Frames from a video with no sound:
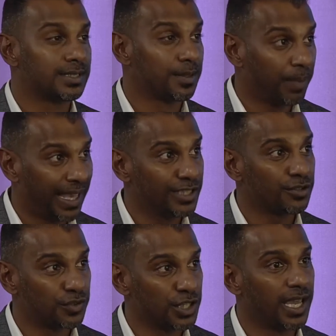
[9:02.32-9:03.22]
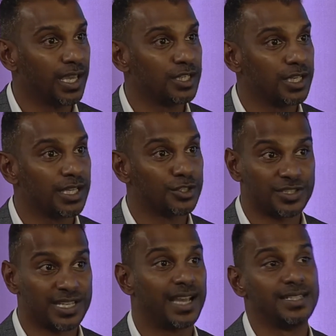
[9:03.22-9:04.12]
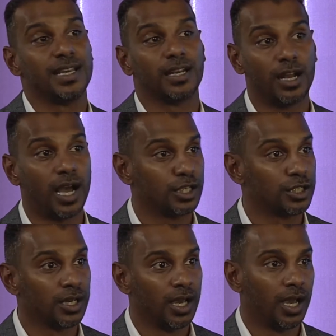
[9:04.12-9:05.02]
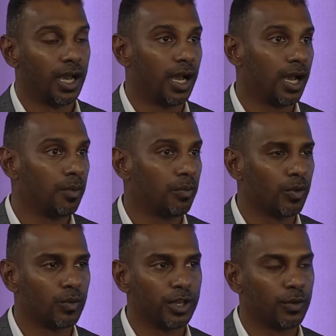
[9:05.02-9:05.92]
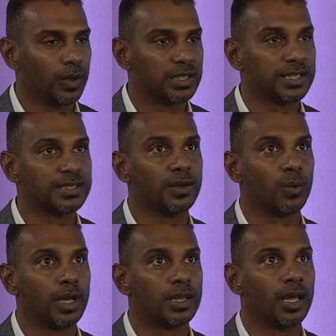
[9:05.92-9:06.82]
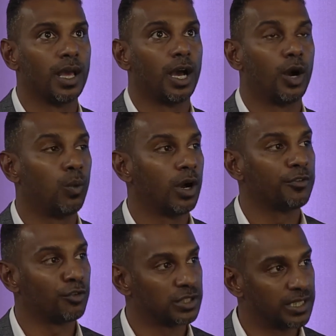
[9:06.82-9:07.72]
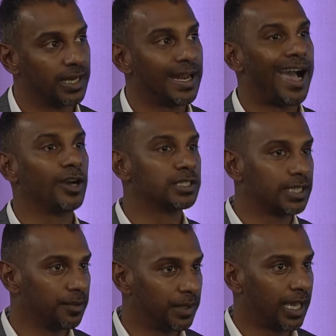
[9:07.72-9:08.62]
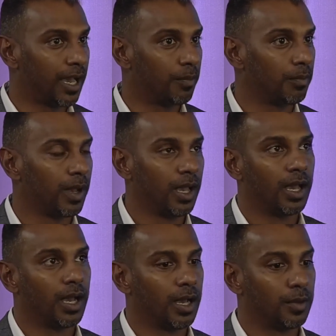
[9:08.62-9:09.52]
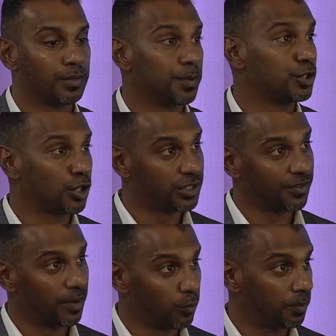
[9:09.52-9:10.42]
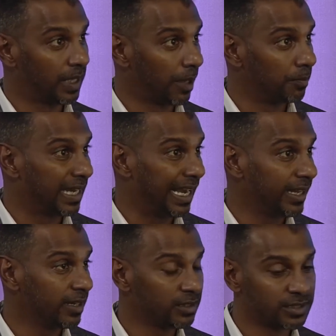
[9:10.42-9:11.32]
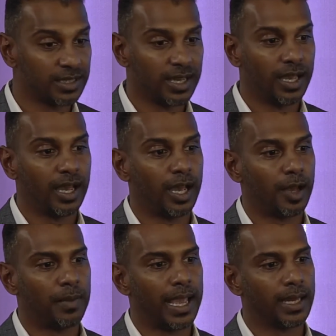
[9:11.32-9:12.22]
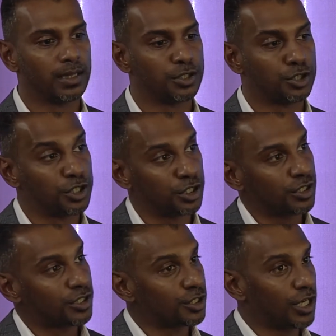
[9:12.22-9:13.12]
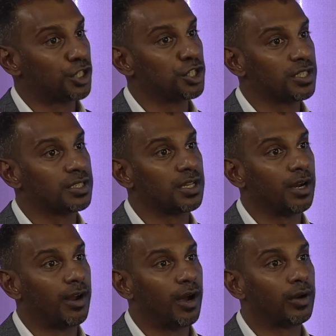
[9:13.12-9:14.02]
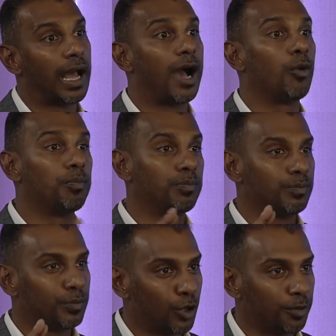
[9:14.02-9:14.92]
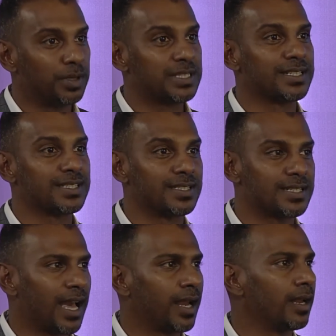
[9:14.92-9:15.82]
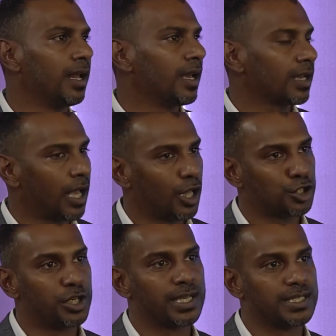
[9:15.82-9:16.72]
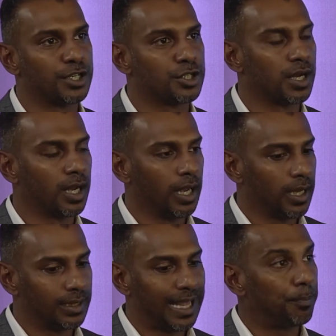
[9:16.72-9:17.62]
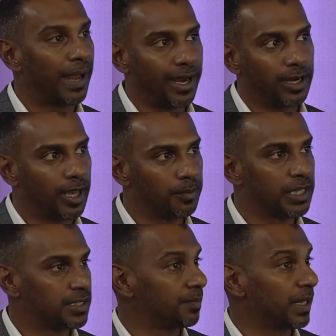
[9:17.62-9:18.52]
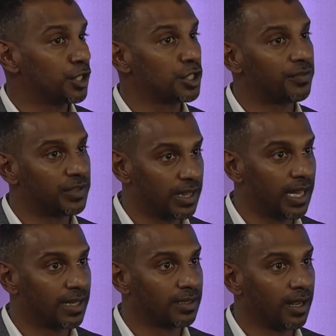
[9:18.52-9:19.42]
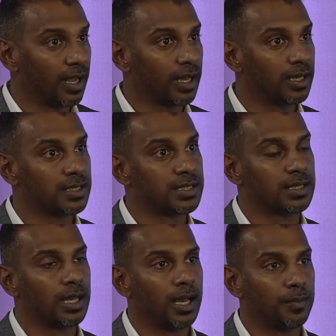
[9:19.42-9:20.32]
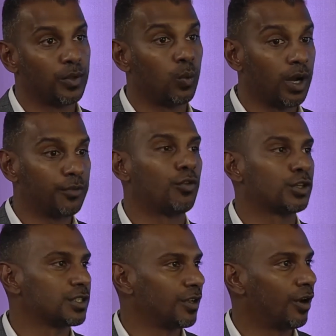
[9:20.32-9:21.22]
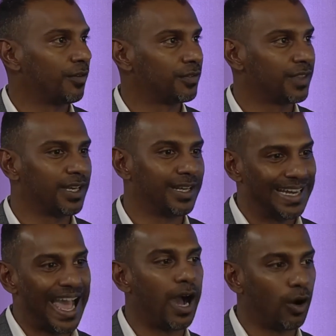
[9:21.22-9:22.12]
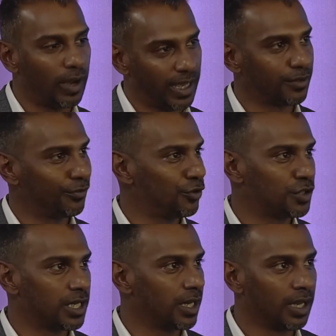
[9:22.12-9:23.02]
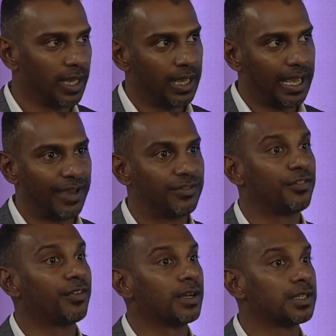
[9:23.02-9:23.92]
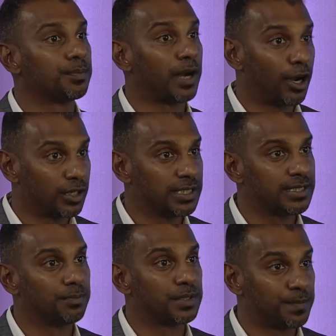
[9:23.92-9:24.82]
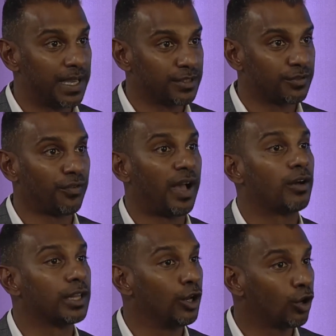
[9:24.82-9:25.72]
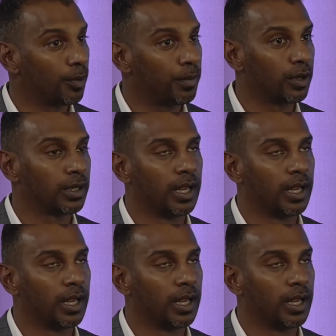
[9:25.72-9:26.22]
the pace of change in society at large. We're sitting with a workforce that now is going to become, the majority of them will become millennials, and the traditional structures around how good business is done, culture, etc., that paradigm, there's a big shift in that, because the workforce of the now and the future have different priorities and perspectives of how they look about